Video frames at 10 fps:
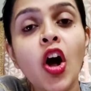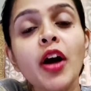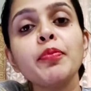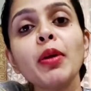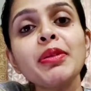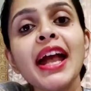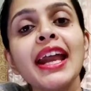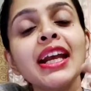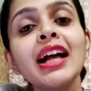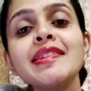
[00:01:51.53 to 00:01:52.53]
or probably
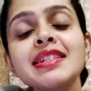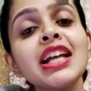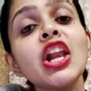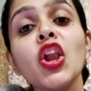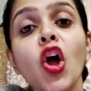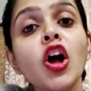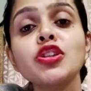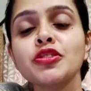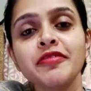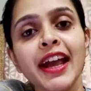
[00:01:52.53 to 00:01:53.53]
engulfs in a
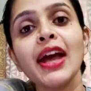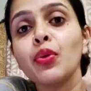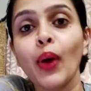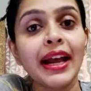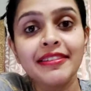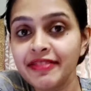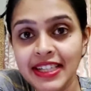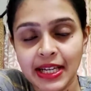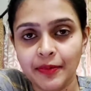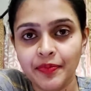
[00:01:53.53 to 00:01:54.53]
lot of air while
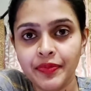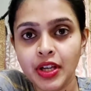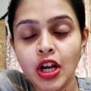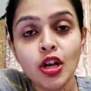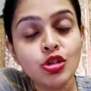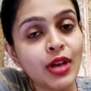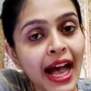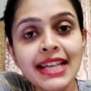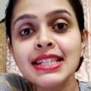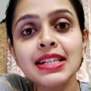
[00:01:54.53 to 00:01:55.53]
feeding. So
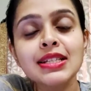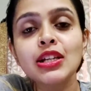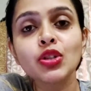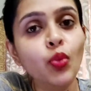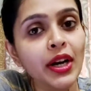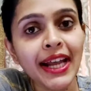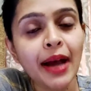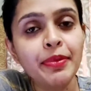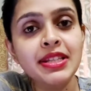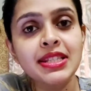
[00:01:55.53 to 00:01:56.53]
as a result, what
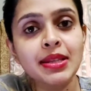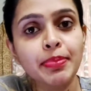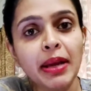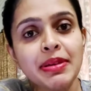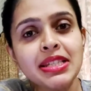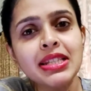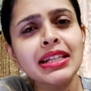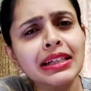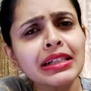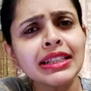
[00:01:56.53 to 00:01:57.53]
happens, the baby's
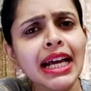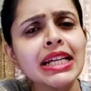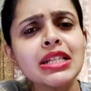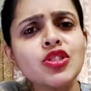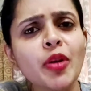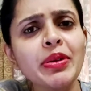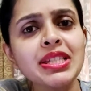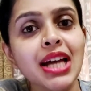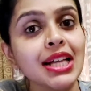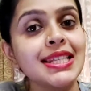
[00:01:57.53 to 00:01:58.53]
little tiny stomach
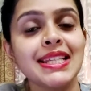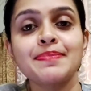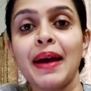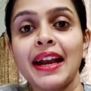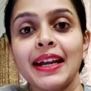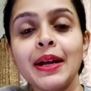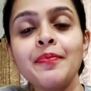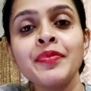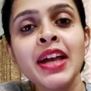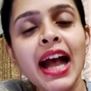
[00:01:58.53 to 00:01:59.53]
starts expanding
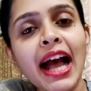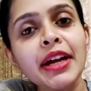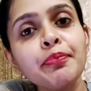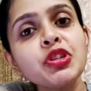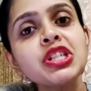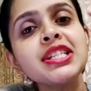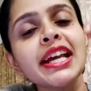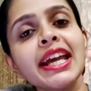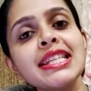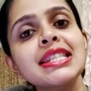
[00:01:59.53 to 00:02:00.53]
and it pushes
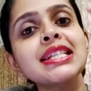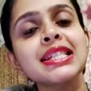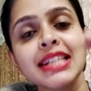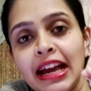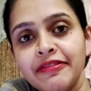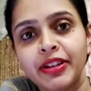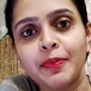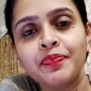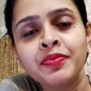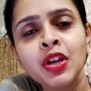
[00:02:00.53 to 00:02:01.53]
against this
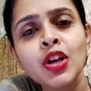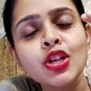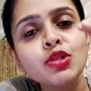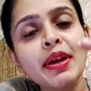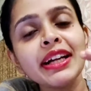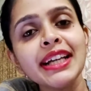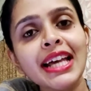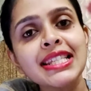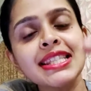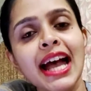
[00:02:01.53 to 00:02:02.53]
diaphragm. So when it does